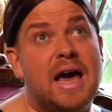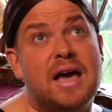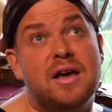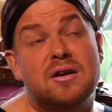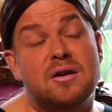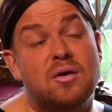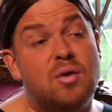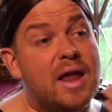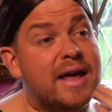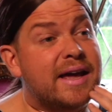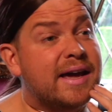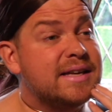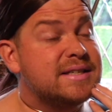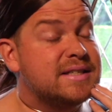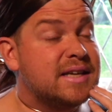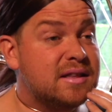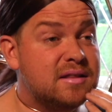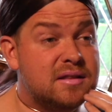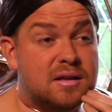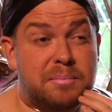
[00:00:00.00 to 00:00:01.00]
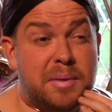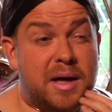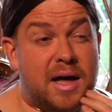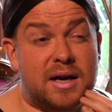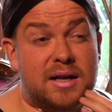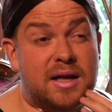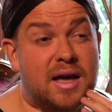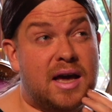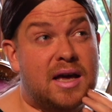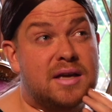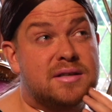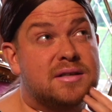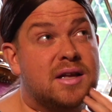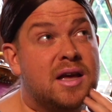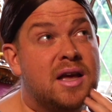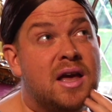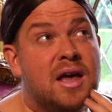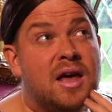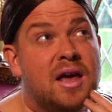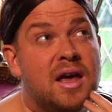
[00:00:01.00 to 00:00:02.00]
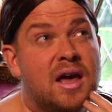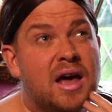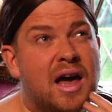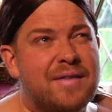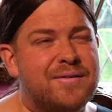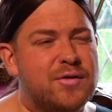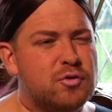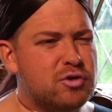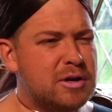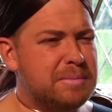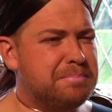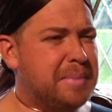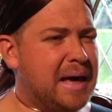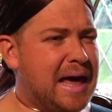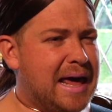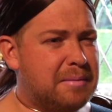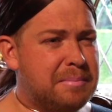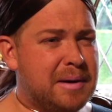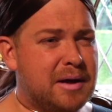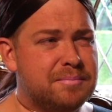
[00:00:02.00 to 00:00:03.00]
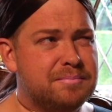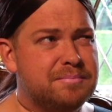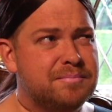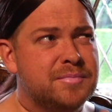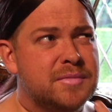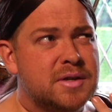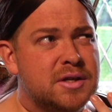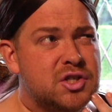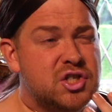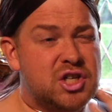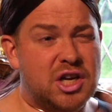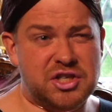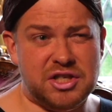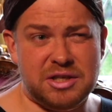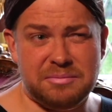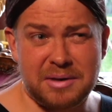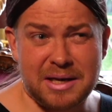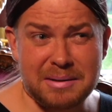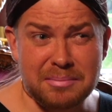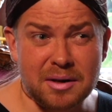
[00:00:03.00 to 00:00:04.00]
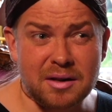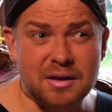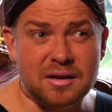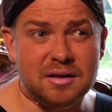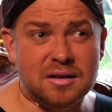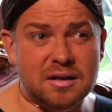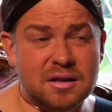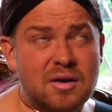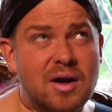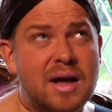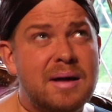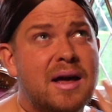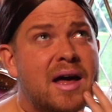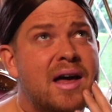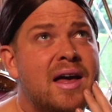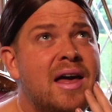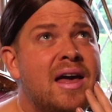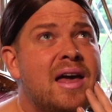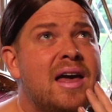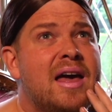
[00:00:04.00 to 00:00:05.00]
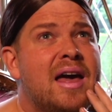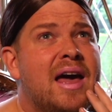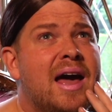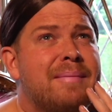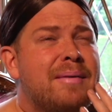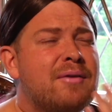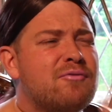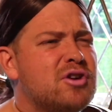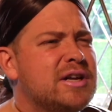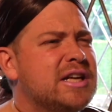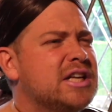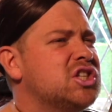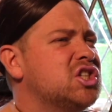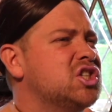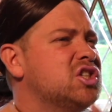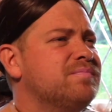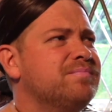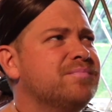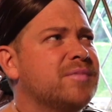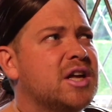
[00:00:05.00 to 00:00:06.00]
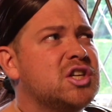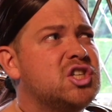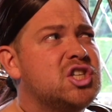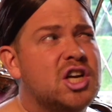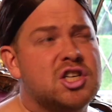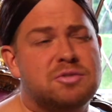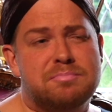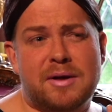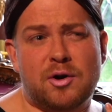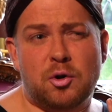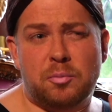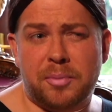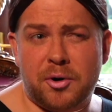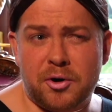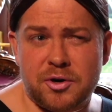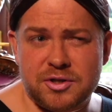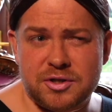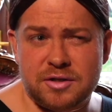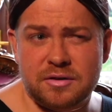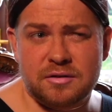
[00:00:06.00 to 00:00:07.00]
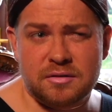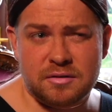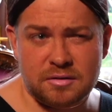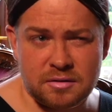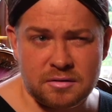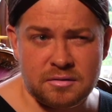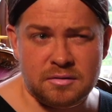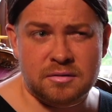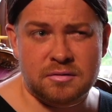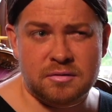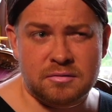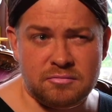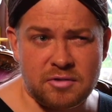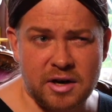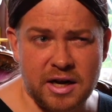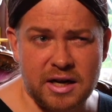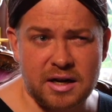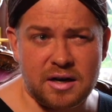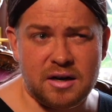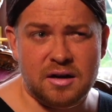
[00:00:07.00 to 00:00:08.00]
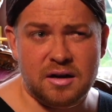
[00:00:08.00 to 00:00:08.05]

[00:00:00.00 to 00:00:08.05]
like I said in the podcast, I feel really bad about judging people. I'm not really a judgmental person, right?